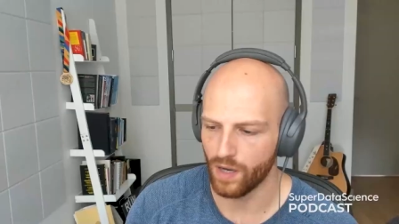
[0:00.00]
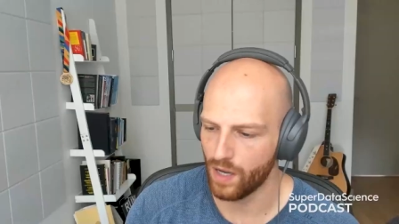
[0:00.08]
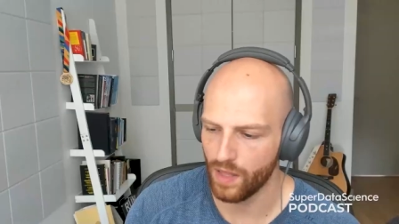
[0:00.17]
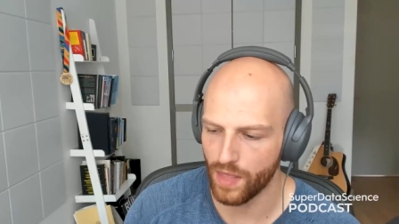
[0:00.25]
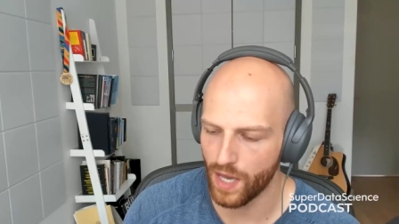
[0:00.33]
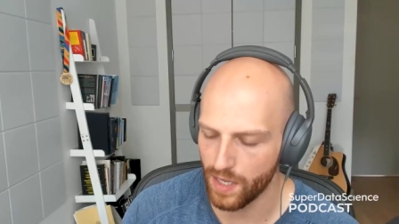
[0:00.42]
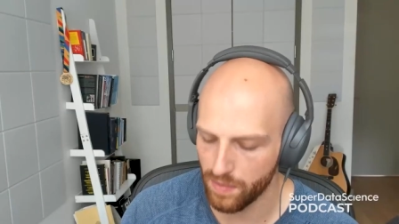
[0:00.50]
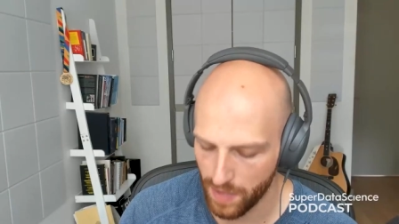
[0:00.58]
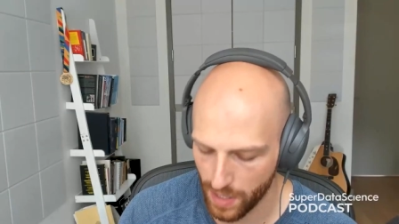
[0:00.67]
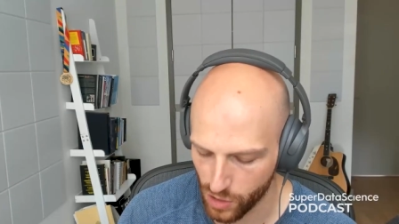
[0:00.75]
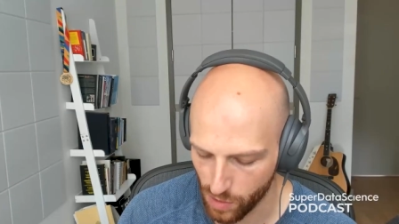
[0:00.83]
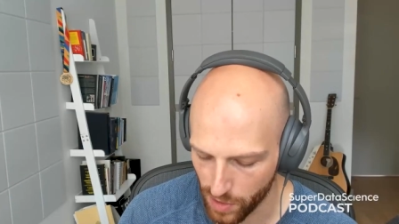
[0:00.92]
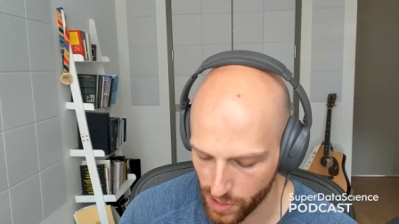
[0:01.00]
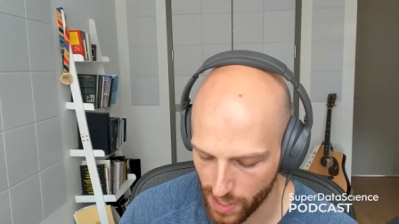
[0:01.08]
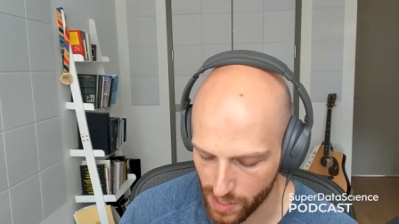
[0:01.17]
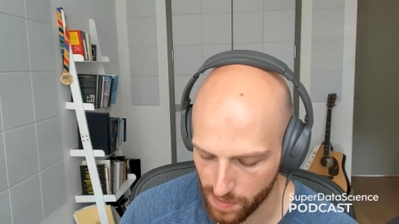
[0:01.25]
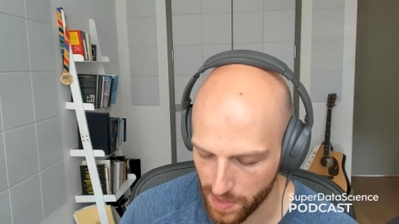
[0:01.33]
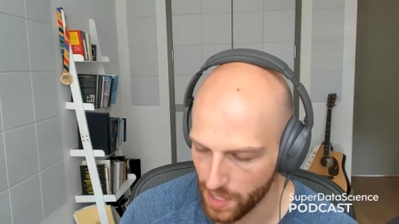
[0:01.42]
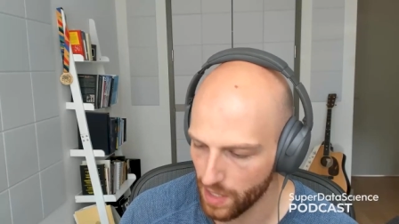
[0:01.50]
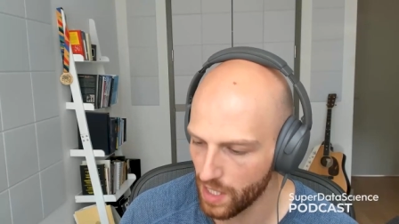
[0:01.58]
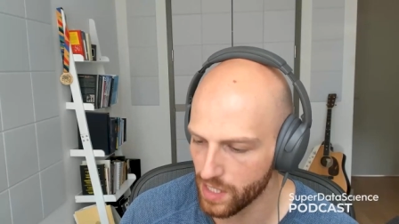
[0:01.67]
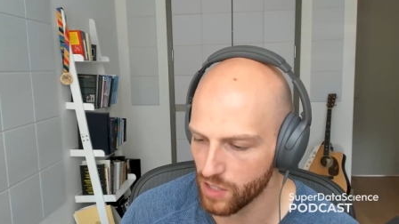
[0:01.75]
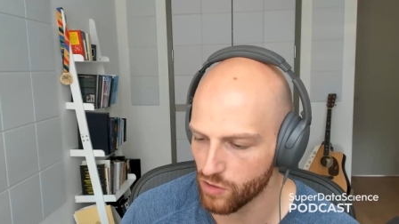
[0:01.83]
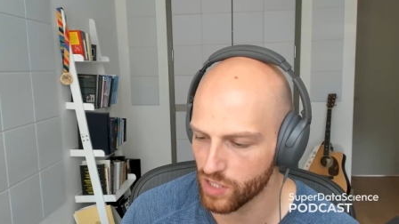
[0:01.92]
That makes so much sense to me.
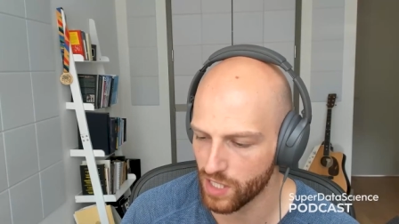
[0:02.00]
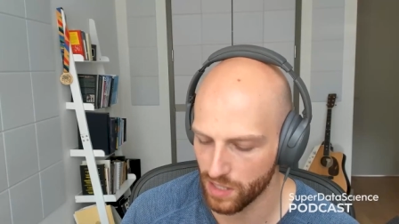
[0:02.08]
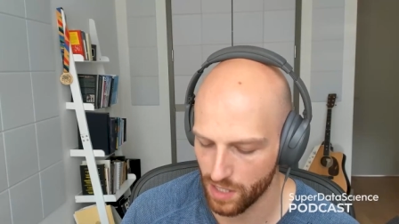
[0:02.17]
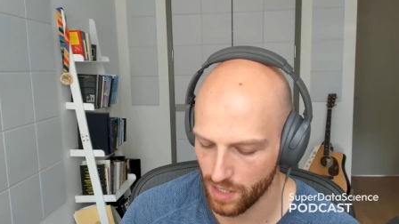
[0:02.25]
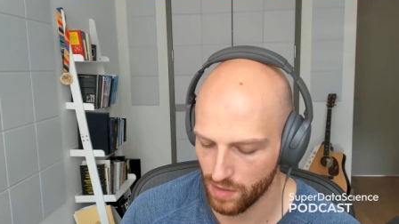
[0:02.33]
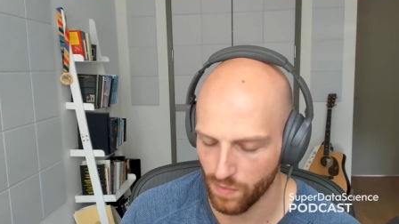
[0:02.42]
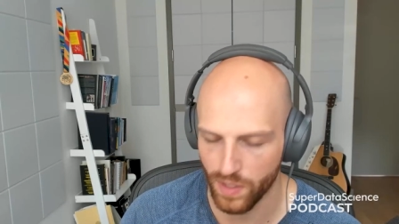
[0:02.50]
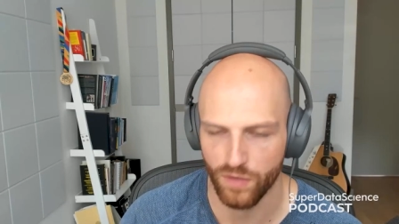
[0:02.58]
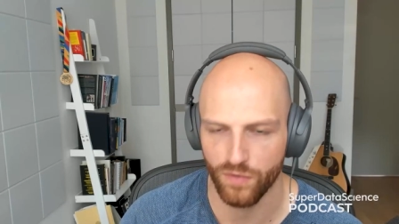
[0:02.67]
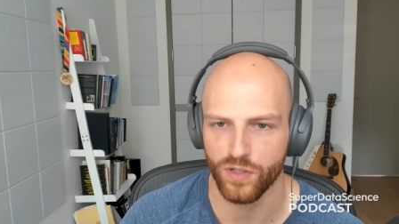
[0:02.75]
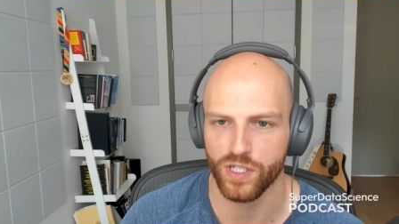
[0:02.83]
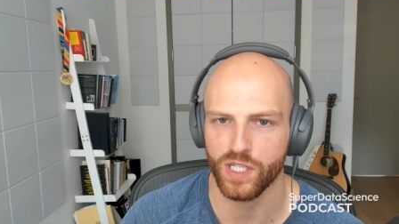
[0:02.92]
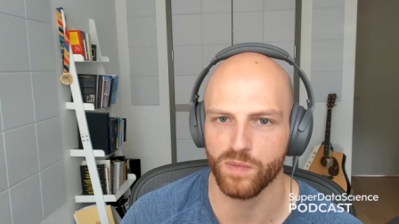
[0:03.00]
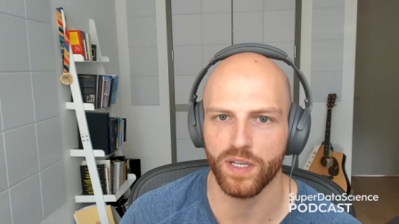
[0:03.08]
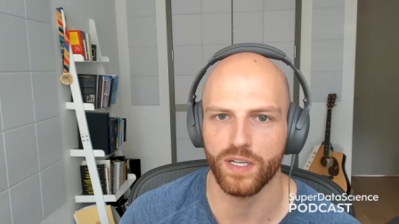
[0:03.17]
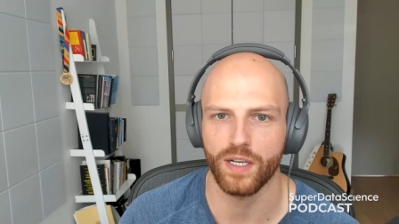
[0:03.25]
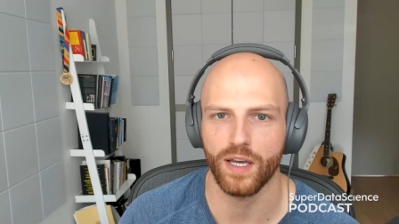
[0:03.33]
It's interesting that when you first explained it,